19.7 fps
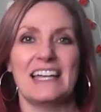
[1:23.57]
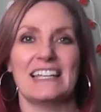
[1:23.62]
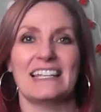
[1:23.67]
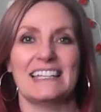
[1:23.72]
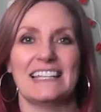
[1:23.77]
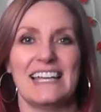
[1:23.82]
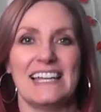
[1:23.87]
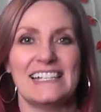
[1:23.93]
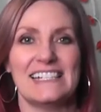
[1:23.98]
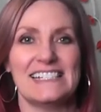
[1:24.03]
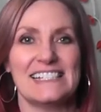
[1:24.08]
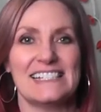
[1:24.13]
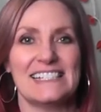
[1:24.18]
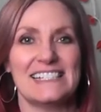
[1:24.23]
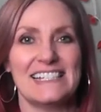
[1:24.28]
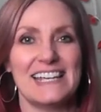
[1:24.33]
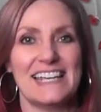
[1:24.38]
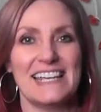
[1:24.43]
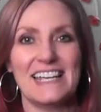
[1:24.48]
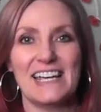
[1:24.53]
Let's
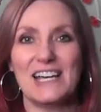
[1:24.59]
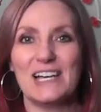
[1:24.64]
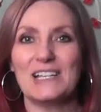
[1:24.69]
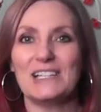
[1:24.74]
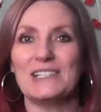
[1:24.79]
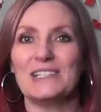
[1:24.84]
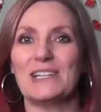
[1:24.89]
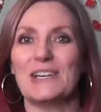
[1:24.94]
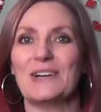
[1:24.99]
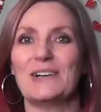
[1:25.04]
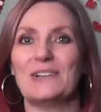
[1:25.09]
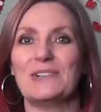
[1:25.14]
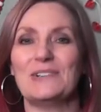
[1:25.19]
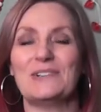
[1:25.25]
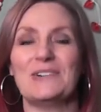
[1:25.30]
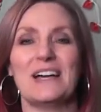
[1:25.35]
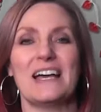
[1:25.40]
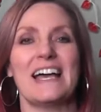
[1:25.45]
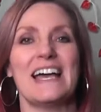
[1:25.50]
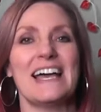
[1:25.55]
say
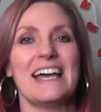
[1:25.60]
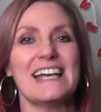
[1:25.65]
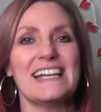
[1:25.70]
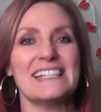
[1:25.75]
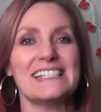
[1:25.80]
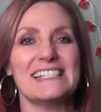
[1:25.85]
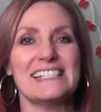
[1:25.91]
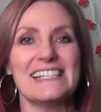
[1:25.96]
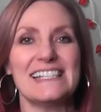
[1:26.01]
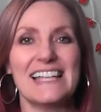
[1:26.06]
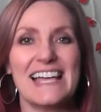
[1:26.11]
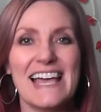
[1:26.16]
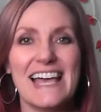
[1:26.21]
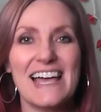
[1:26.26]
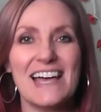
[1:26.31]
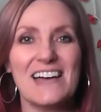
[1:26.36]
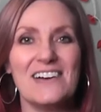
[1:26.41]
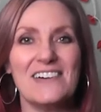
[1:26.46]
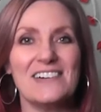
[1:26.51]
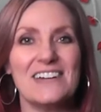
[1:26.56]
hello as
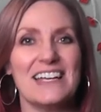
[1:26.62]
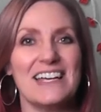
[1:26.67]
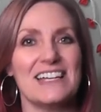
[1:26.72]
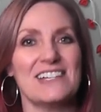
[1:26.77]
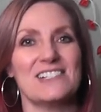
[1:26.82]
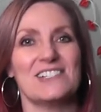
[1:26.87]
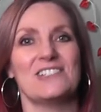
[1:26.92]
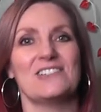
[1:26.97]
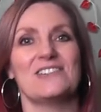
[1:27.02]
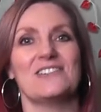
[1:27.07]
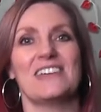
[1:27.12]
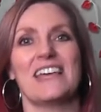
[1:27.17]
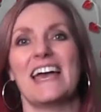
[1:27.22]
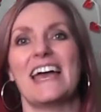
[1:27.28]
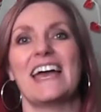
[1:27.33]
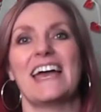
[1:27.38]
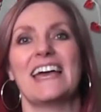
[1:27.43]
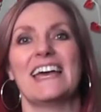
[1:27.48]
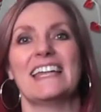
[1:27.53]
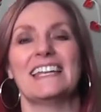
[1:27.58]
loud as you
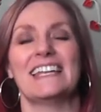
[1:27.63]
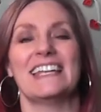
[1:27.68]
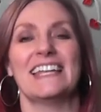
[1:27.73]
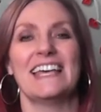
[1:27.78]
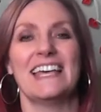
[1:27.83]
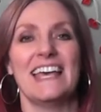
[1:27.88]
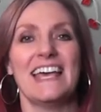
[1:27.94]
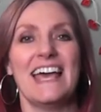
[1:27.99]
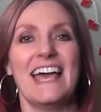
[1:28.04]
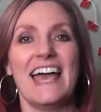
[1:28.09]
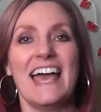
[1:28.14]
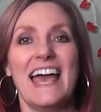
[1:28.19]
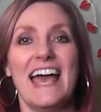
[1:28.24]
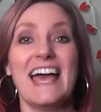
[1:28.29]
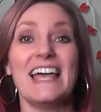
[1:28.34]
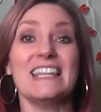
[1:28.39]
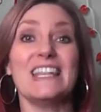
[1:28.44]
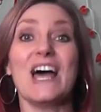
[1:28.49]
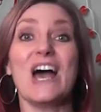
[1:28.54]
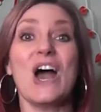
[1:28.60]
can.
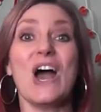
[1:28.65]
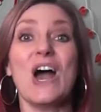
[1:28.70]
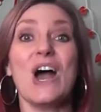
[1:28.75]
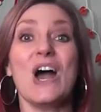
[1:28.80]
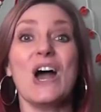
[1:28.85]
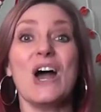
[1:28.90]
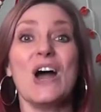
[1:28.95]
Hello!